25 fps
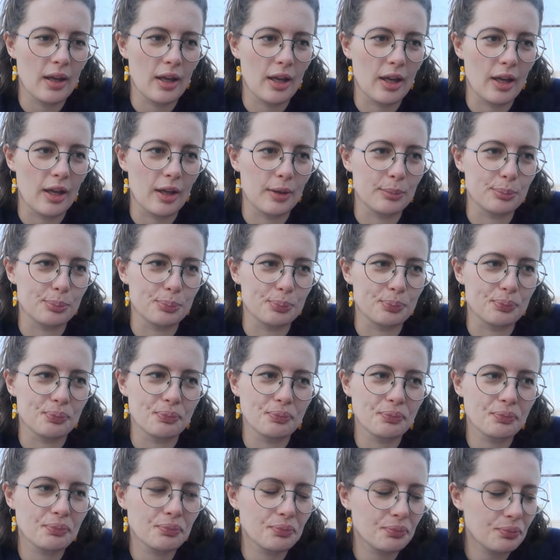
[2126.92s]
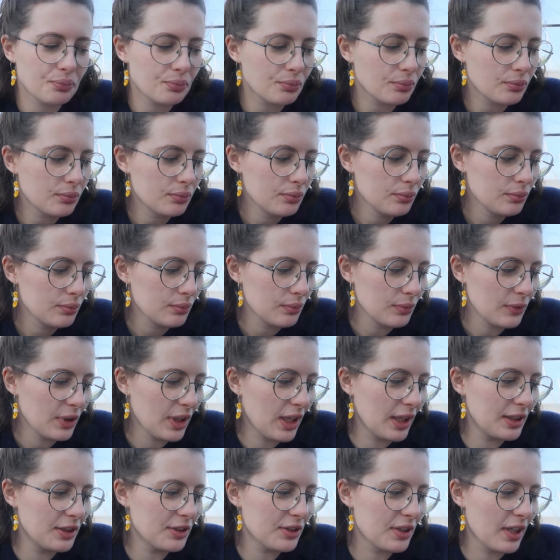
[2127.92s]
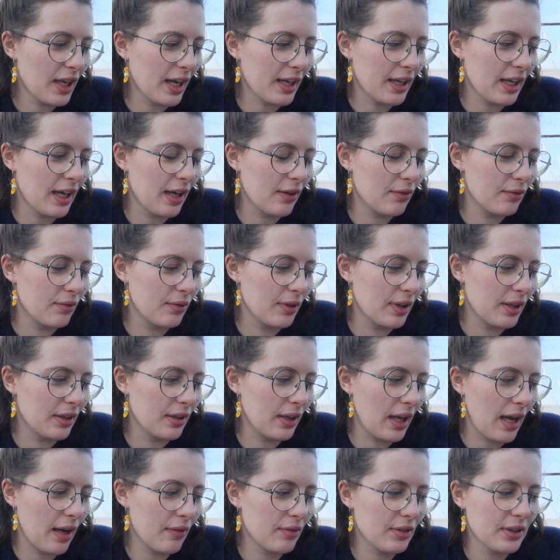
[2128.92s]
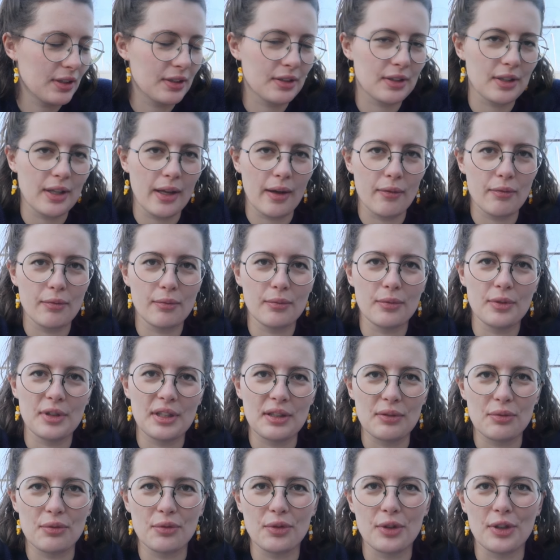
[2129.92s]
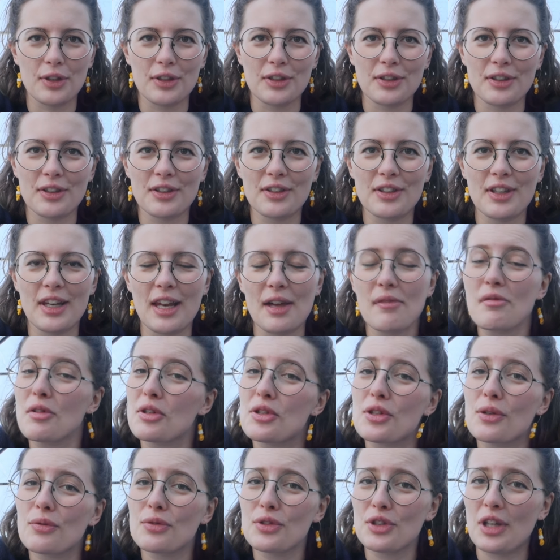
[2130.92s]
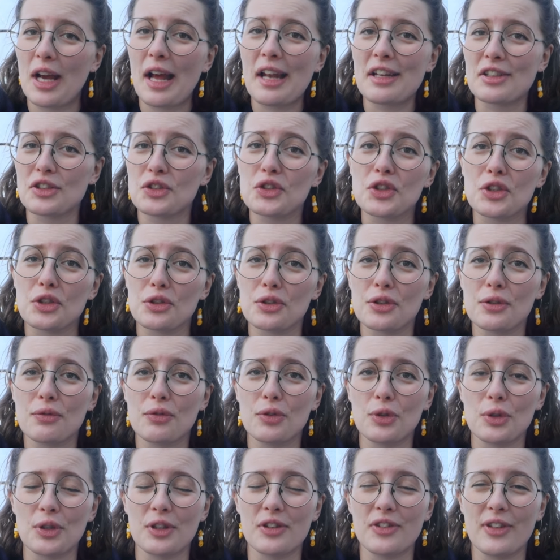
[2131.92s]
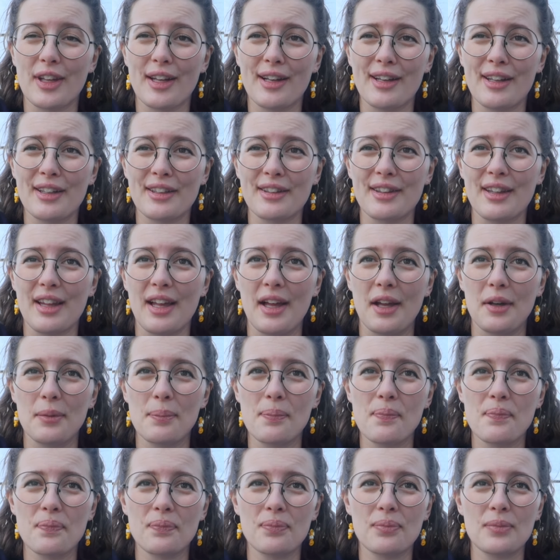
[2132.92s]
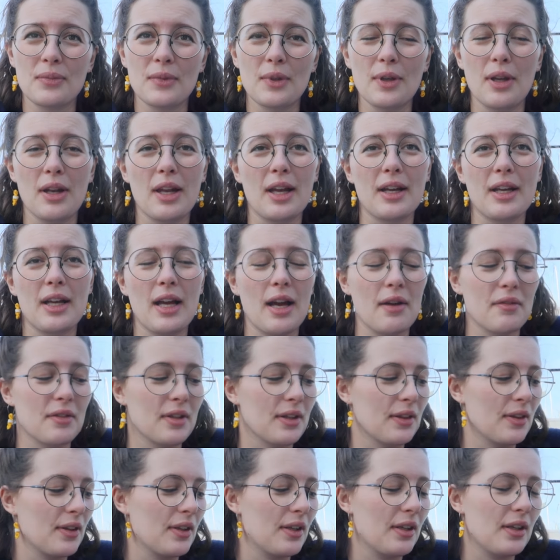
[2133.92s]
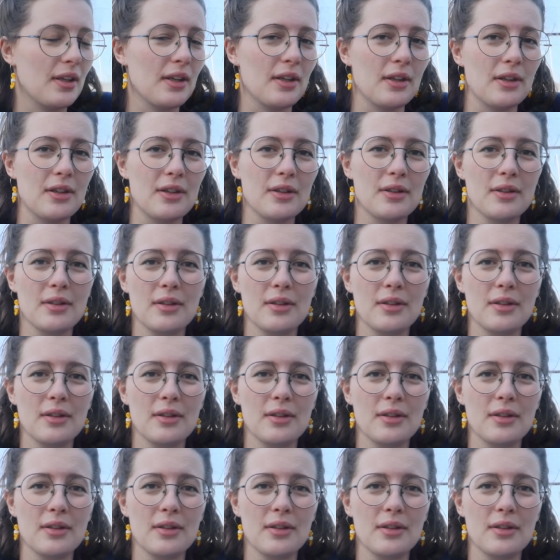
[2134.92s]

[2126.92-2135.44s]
um, I just like have, having the different levels of challenges if you can say it like that I like having the